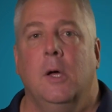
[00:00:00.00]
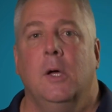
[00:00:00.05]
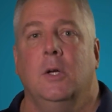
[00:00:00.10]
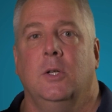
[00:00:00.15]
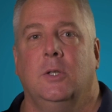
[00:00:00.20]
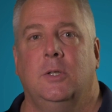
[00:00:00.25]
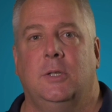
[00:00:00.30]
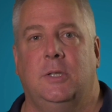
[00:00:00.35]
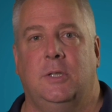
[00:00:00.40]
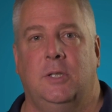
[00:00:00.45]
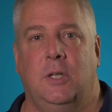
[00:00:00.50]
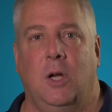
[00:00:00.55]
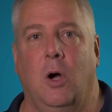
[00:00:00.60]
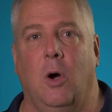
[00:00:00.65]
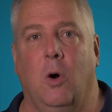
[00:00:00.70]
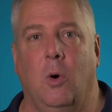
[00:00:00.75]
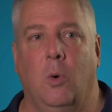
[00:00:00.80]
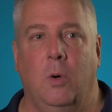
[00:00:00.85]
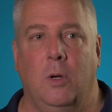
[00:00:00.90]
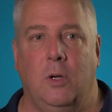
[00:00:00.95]

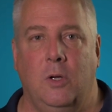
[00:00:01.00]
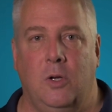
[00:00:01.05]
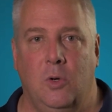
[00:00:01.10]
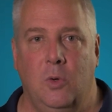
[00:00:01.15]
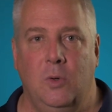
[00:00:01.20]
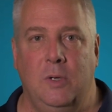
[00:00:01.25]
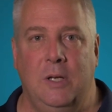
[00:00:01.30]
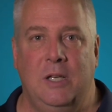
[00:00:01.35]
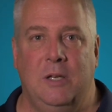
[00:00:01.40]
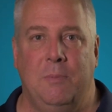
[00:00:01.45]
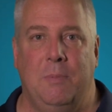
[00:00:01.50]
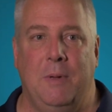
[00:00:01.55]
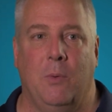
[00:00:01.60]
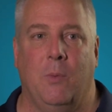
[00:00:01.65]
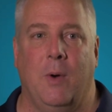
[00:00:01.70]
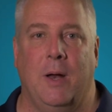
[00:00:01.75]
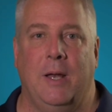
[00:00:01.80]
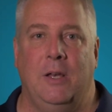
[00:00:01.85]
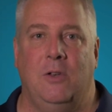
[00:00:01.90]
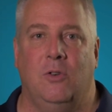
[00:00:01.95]
So you need to be
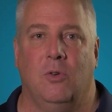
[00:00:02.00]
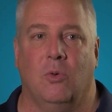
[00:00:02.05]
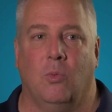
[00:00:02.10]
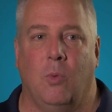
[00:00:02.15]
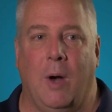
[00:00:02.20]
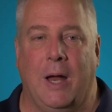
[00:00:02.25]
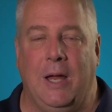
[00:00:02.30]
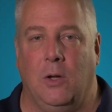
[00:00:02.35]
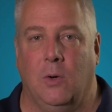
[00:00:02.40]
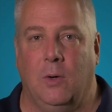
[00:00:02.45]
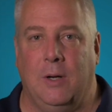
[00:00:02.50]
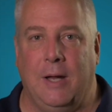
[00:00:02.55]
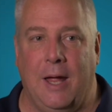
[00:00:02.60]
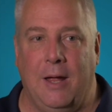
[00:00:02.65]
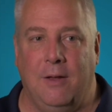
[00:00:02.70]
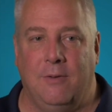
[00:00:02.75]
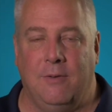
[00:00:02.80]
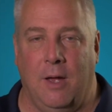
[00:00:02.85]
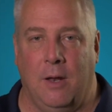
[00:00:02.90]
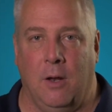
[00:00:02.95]
ready to write your
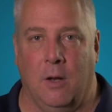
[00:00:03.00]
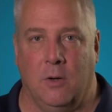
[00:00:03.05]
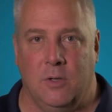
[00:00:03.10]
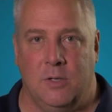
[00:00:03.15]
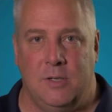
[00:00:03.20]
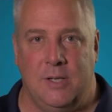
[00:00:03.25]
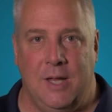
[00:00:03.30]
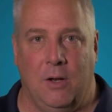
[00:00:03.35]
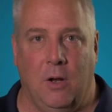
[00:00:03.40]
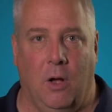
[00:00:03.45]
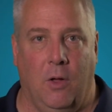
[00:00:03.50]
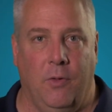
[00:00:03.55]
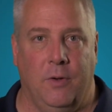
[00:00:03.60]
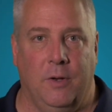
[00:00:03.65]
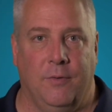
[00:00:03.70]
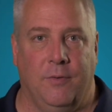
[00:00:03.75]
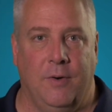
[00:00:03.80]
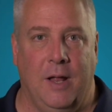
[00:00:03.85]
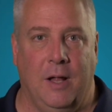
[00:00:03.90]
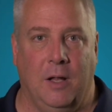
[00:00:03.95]
case and understand all the
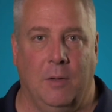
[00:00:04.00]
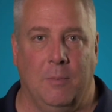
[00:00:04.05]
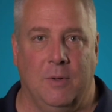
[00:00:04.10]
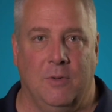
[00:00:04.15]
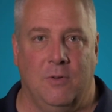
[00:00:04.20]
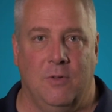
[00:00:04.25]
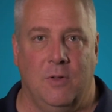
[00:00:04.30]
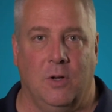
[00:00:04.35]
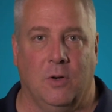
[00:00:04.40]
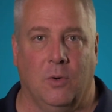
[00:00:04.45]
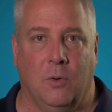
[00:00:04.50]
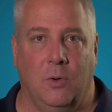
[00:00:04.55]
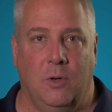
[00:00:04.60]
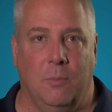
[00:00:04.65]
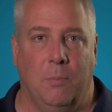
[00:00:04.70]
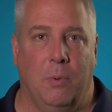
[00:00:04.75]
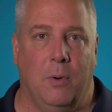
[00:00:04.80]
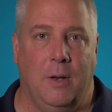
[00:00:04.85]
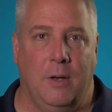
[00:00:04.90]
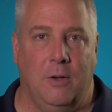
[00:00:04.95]
different elements that you're going
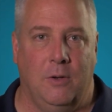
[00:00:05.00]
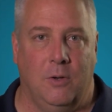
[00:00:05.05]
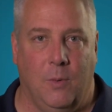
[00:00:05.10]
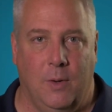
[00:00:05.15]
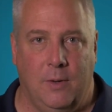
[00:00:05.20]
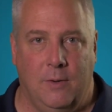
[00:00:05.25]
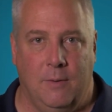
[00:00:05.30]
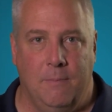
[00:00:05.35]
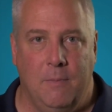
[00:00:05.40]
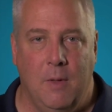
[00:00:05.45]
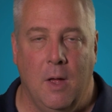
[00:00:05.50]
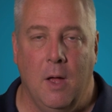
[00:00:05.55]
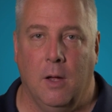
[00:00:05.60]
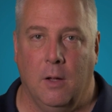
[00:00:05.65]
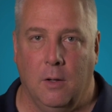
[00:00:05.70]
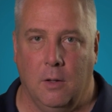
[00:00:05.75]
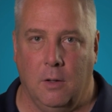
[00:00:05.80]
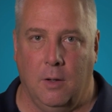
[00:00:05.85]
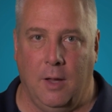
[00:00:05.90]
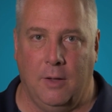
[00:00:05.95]
to put into it.
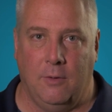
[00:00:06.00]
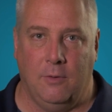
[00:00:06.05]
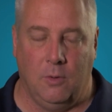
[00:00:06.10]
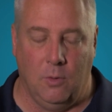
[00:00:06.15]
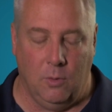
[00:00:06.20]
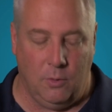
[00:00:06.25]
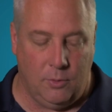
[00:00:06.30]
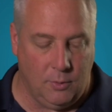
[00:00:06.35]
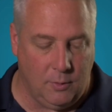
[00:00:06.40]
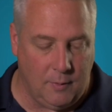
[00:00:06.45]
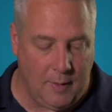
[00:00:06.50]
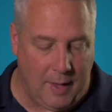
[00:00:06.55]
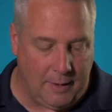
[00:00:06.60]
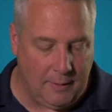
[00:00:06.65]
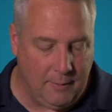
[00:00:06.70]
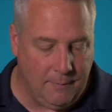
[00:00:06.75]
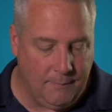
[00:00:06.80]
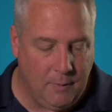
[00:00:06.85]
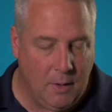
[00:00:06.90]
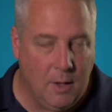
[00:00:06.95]
Let's go through
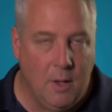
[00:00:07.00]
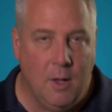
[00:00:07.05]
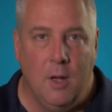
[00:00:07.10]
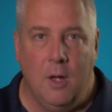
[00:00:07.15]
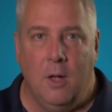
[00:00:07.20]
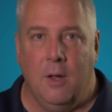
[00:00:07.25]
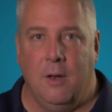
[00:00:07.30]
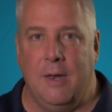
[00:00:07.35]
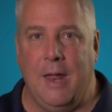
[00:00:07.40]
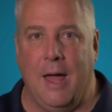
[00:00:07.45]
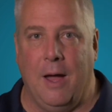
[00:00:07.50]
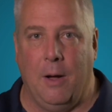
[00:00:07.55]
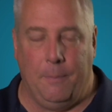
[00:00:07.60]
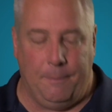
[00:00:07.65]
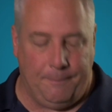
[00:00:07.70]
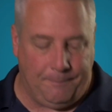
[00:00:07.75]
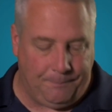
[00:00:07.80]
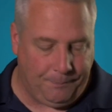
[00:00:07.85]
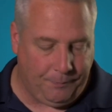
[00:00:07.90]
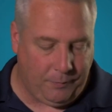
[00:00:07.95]
that.
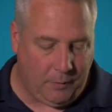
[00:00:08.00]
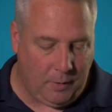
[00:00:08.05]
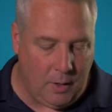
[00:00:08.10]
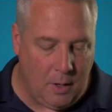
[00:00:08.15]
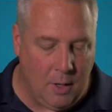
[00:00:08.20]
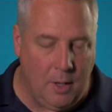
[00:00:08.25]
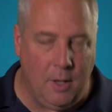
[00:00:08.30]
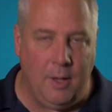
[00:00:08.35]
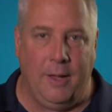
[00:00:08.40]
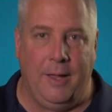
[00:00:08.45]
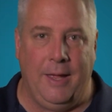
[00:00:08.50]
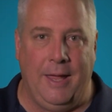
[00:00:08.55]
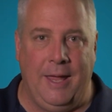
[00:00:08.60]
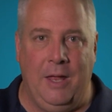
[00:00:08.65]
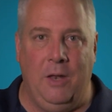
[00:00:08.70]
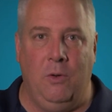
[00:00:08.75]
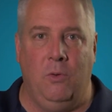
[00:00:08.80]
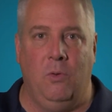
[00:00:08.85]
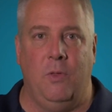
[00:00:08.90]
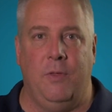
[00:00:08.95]
Now,
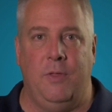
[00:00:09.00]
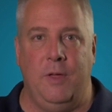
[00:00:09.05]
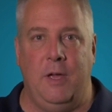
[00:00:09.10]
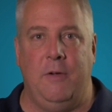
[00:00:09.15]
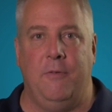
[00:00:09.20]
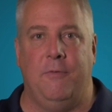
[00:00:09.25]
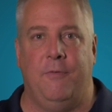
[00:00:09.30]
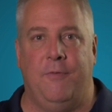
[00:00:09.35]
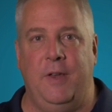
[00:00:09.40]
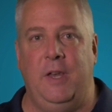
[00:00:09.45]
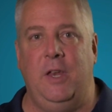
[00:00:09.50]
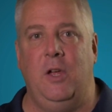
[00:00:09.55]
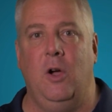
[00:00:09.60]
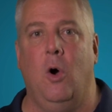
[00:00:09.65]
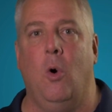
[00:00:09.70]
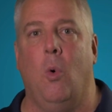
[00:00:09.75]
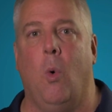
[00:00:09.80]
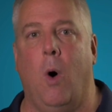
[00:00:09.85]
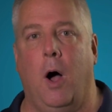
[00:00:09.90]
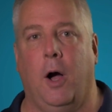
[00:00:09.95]
in the video
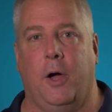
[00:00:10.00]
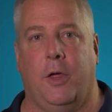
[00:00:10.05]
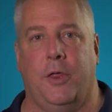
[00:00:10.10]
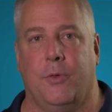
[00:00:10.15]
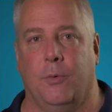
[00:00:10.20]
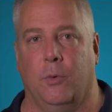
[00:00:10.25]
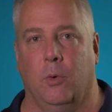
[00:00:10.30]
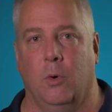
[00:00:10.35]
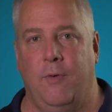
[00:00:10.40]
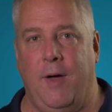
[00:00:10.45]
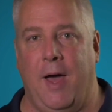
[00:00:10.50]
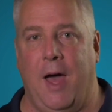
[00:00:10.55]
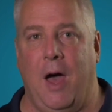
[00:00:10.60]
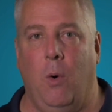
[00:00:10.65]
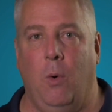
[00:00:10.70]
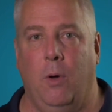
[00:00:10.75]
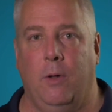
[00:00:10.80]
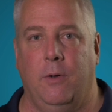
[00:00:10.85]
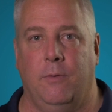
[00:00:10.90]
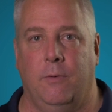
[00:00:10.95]
walkthrough of
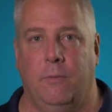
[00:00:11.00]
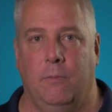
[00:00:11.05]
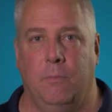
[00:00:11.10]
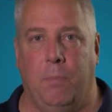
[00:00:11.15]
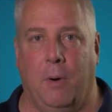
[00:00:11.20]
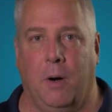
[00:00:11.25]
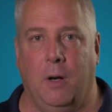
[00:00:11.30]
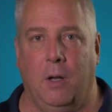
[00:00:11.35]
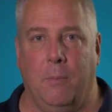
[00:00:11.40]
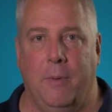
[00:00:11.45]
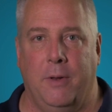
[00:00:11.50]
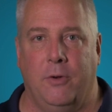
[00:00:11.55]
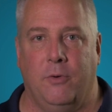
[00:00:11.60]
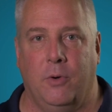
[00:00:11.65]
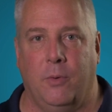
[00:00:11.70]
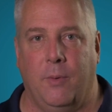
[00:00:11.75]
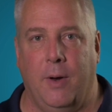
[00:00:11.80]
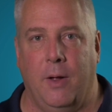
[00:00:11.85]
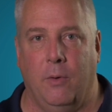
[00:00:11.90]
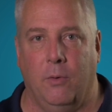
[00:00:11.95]
how a
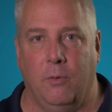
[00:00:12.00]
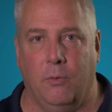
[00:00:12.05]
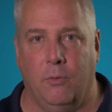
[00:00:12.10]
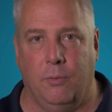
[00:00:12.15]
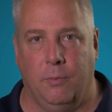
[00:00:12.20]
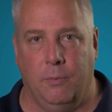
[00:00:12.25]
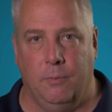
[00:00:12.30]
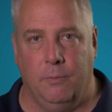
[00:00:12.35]
parliamentary round